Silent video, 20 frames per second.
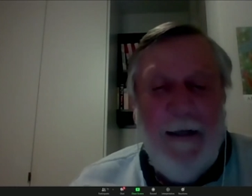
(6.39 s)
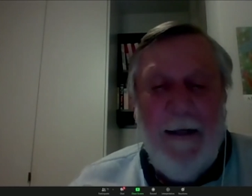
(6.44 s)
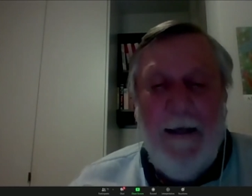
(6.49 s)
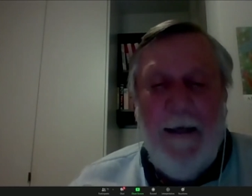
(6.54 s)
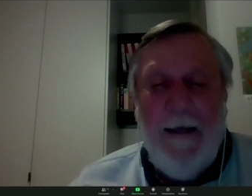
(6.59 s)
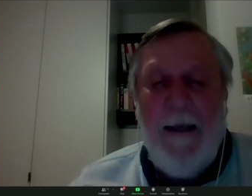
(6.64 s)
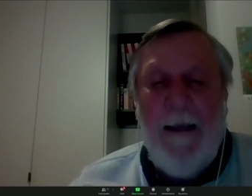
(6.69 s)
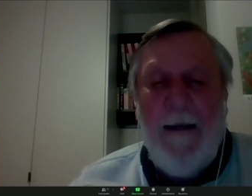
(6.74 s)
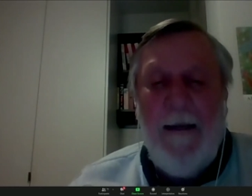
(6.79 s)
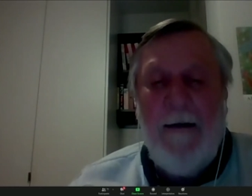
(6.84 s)

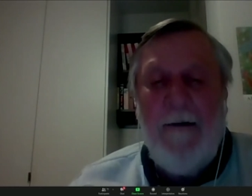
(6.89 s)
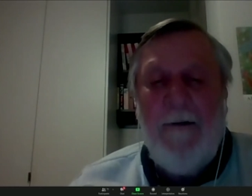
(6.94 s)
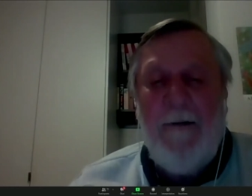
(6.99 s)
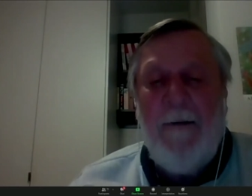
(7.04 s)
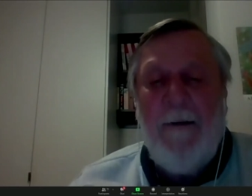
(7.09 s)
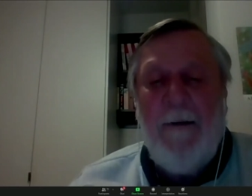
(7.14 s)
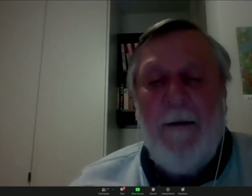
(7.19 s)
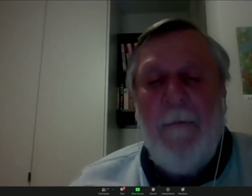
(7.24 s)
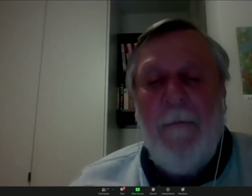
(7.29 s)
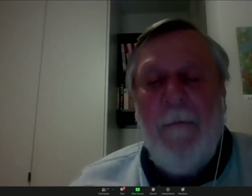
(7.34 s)
and
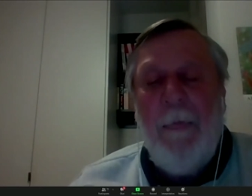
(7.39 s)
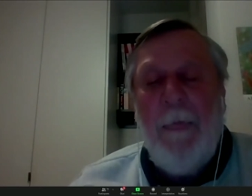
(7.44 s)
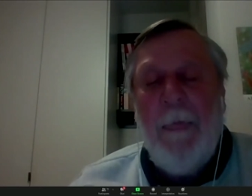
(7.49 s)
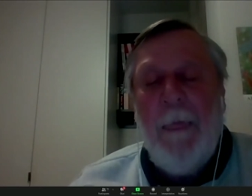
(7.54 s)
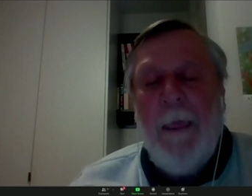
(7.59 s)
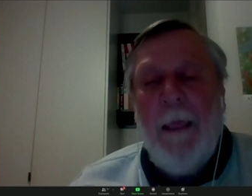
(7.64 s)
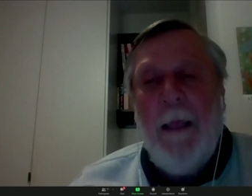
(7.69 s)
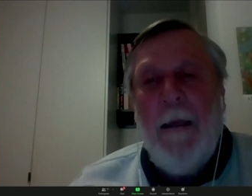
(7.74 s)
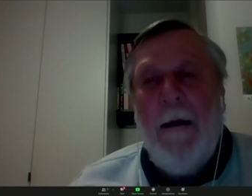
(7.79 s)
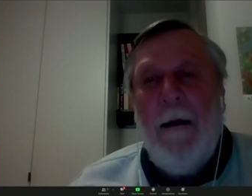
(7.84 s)
um,
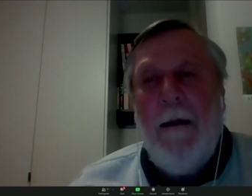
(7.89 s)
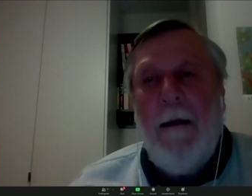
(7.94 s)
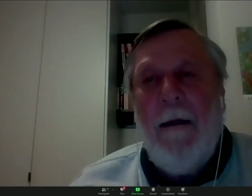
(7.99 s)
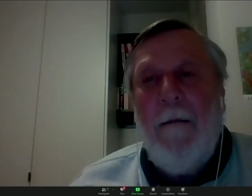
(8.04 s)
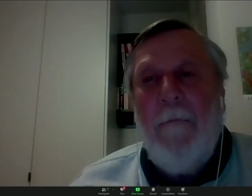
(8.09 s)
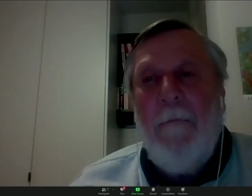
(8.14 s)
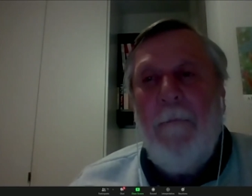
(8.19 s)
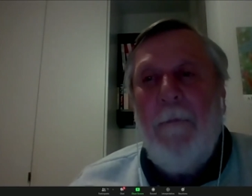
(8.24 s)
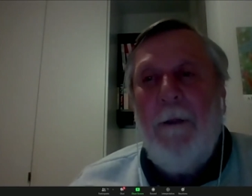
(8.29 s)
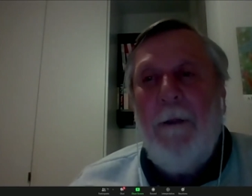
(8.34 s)

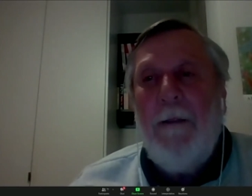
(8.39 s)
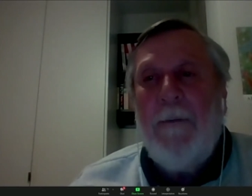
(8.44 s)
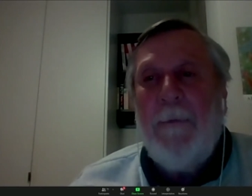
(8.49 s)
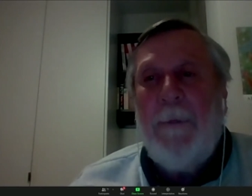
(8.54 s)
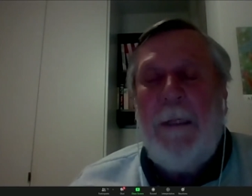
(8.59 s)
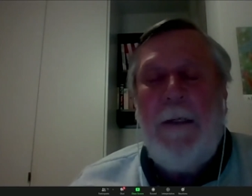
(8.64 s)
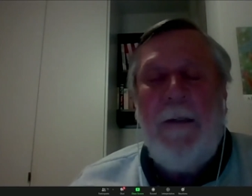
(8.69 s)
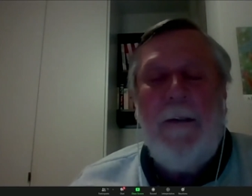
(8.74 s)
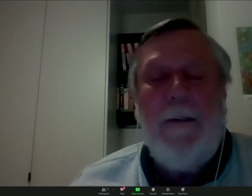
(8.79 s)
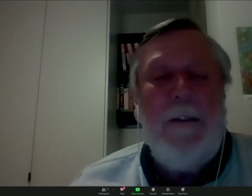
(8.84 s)
I'm
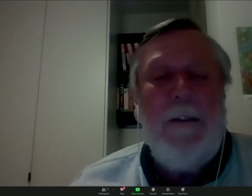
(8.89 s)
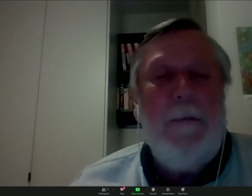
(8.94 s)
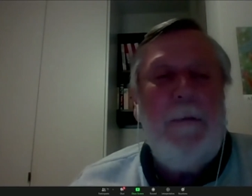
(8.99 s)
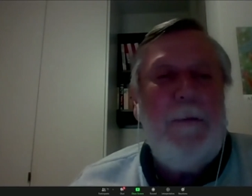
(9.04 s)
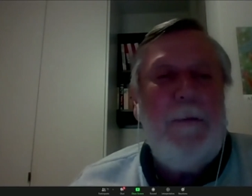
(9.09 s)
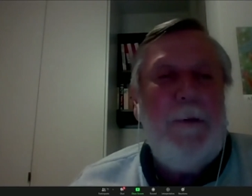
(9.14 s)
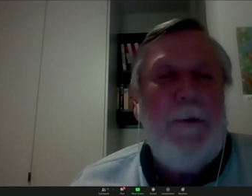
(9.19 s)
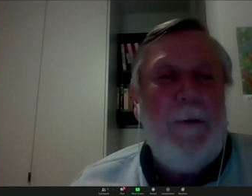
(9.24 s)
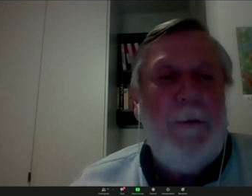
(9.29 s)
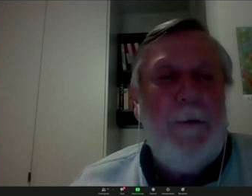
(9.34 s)
speaking to you from
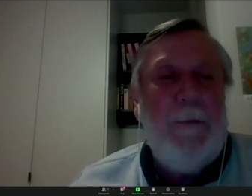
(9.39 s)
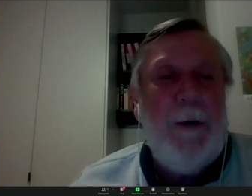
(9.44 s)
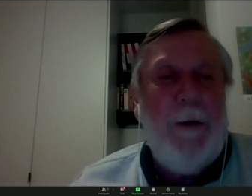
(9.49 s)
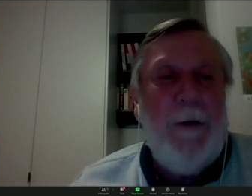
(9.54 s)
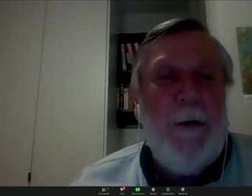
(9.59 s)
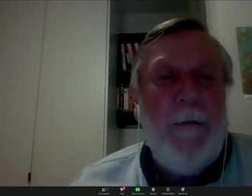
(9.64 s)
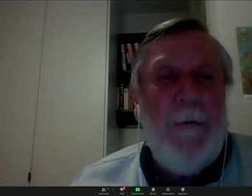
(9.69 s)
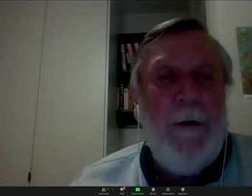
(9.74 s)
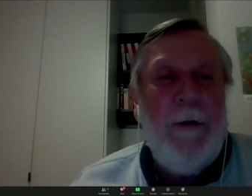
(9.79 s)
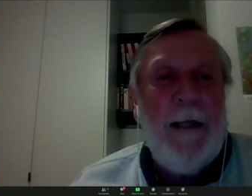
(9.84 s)
a
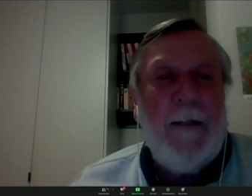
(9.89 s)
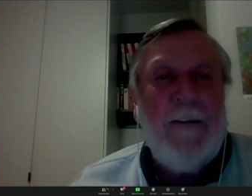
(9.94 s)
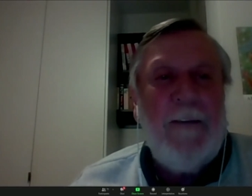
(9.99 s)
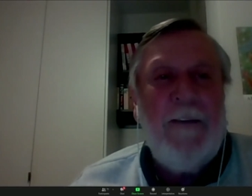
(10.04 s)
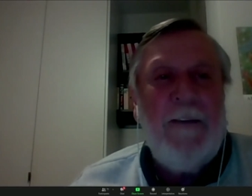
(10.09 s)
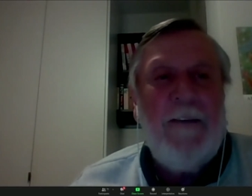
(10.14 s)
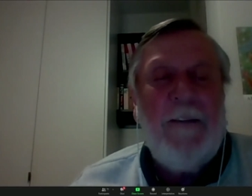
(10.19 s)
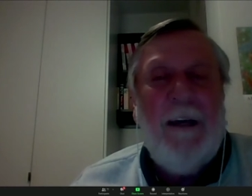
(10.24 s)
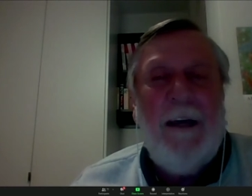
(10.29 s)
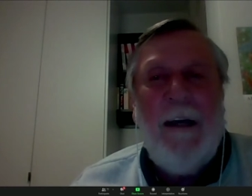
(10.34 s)
very relaxed
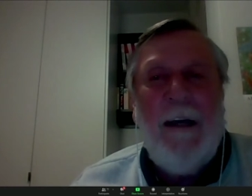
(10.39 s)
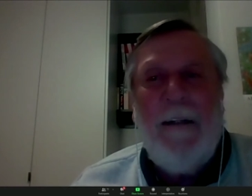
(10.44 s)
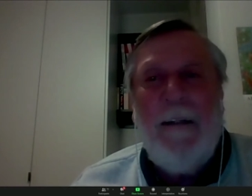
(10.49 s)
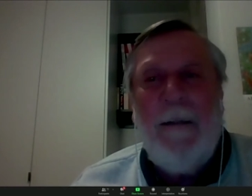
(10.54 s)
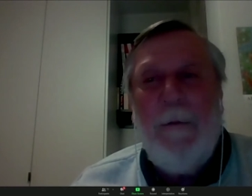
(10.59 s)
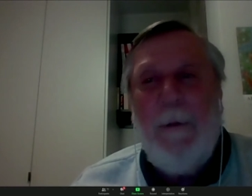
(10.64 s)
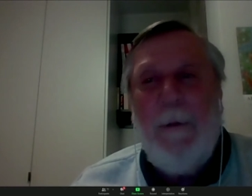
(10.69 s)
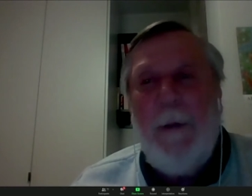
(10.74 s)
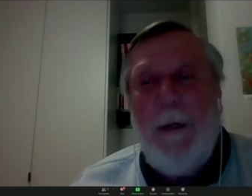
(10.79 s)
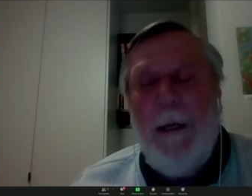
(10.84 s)
society
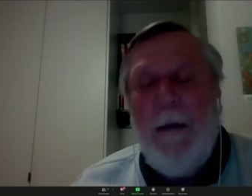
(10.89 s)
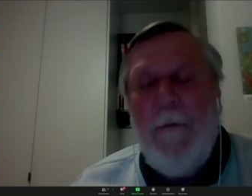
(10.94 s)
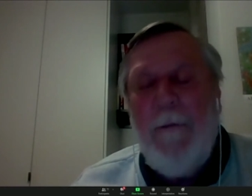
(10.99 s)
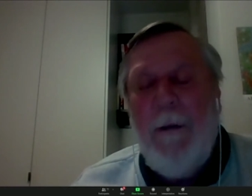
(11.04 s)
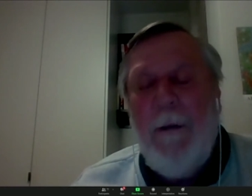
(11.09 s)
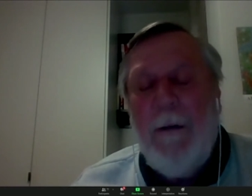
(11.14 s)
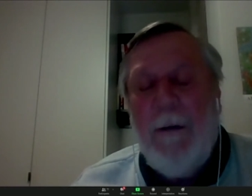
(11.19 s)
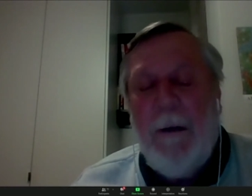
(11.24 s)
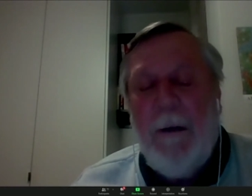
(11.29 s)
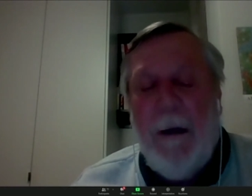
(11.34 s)
where we have
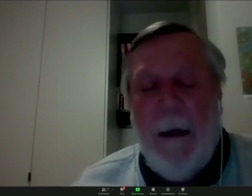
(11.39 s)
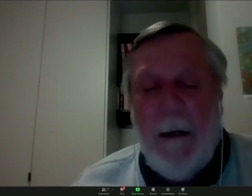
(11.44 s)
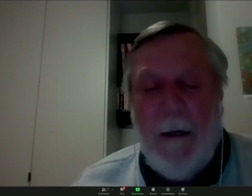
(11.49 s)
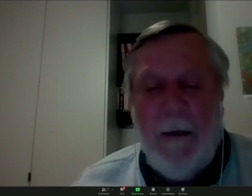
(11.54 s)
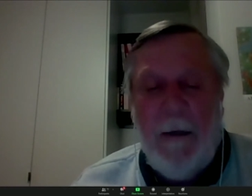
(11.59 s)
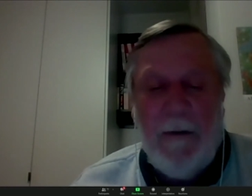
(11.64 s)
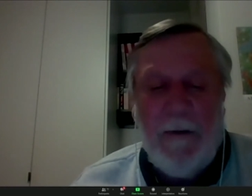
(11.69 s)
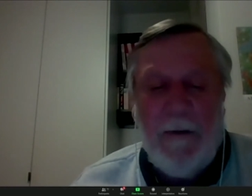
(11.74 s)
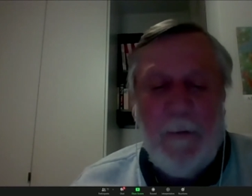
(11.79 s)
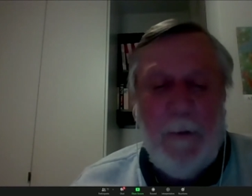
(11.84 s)
not
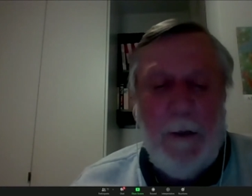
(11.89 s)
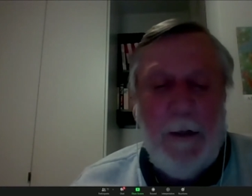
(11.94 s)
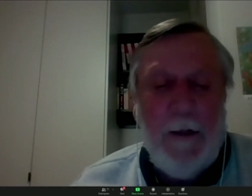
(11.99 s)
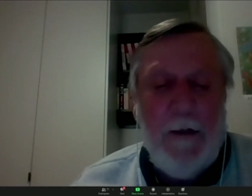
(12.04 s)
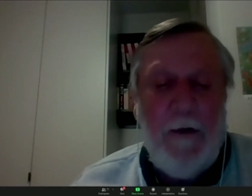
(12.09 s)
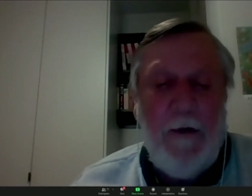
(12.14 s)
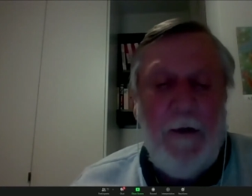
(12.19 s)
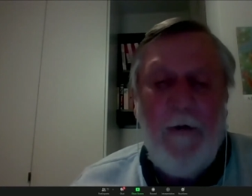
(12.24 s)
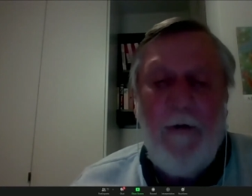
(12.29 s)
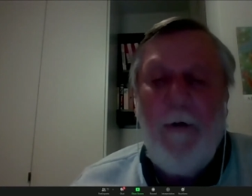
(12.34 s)
diagnosed
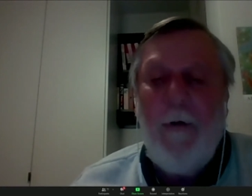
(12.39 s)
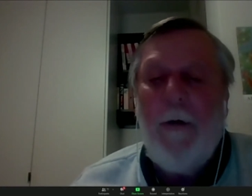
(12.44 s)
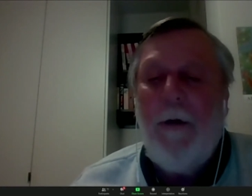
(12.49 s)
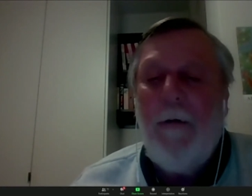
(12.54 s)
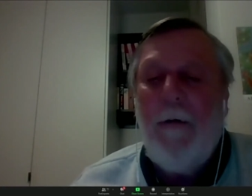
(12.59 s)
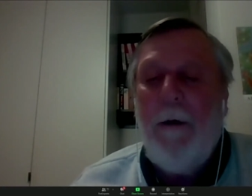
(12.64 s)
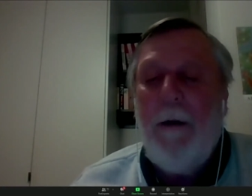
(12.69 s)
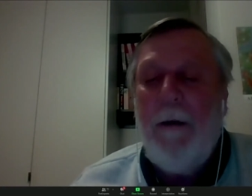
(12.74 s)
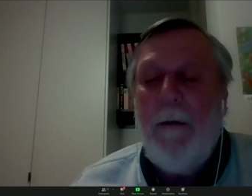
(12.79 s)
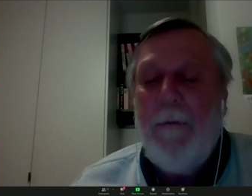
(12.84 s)
one new
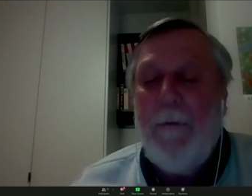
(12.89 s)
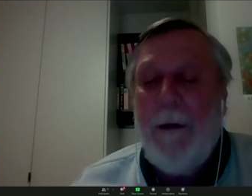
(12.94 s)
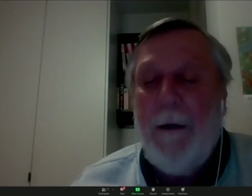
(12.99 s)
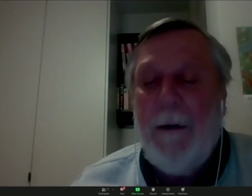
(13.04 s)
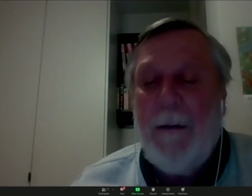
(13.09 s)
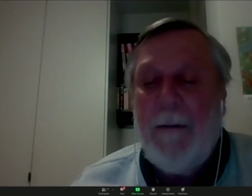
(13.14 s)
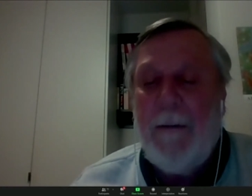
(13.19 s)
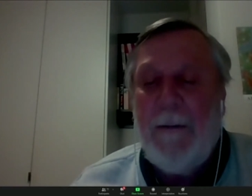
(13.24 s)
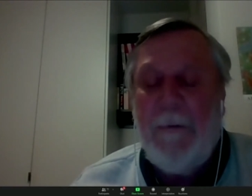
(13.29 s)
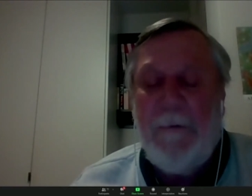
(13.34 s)

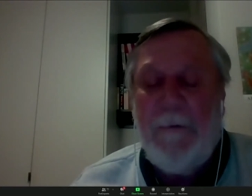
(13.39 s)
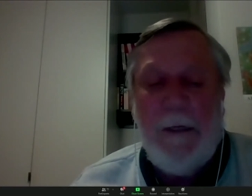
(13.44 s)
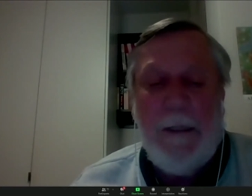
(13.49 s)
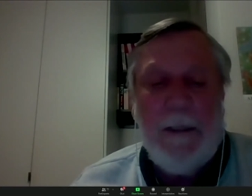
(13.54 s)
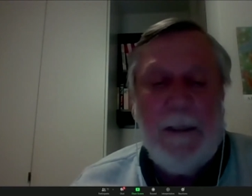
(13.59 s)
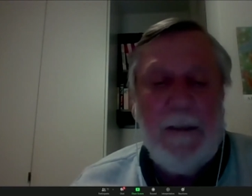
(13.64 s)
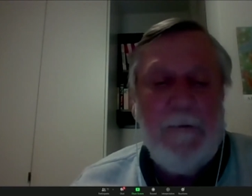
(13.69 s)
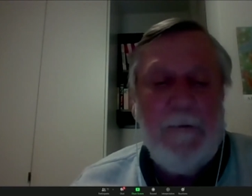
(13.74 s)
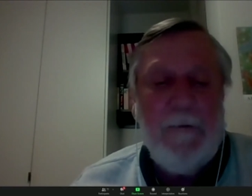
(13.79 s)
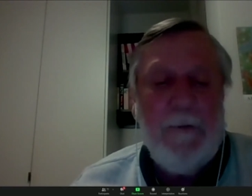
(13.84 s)
coronavirus
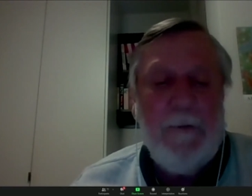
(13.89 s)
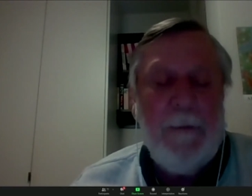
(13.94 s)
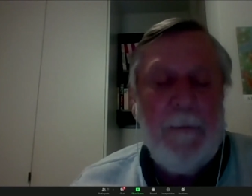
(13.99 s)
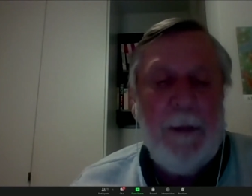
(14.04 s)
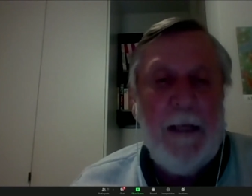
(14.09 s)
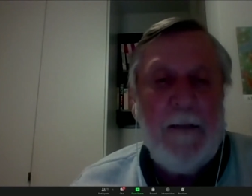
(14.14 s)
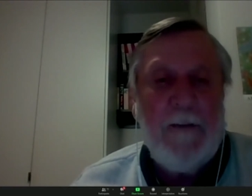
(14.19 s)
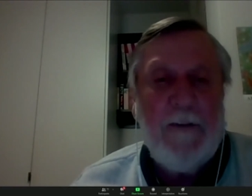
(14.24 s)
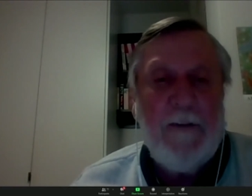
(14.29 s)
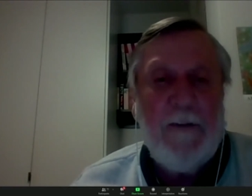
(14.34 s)
infection for the
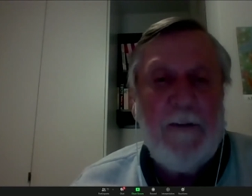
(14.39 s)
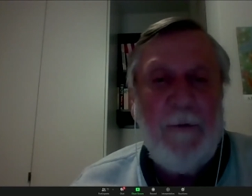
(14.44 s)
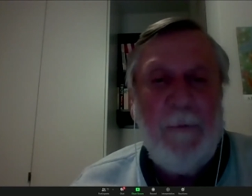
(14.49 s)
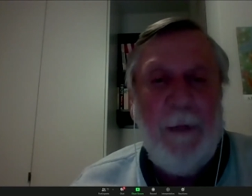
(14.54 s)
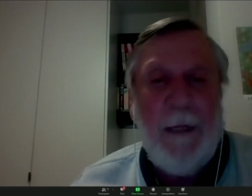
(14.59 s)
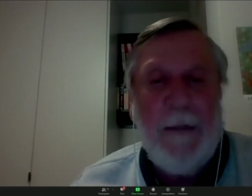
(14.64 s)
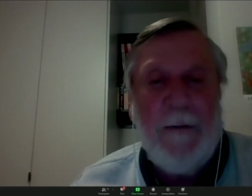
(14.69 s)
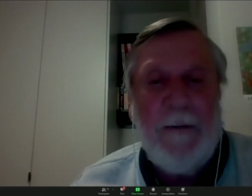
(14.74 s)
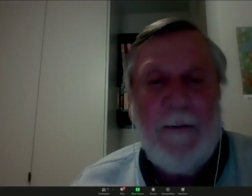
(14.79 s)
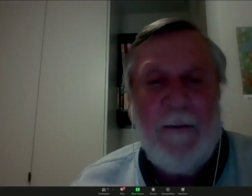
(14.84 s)
past two
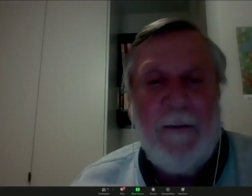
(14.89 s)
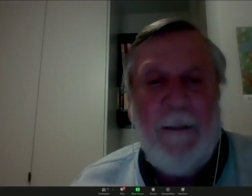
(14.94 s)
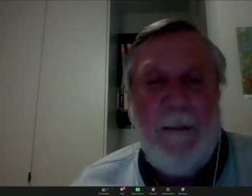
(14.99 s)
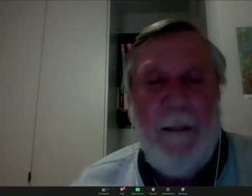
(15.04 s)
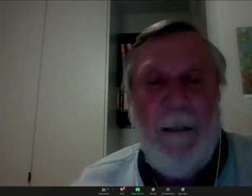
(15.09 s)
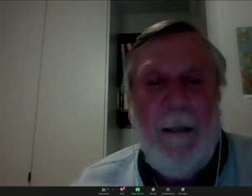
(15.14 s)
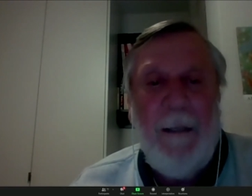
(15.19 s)
months.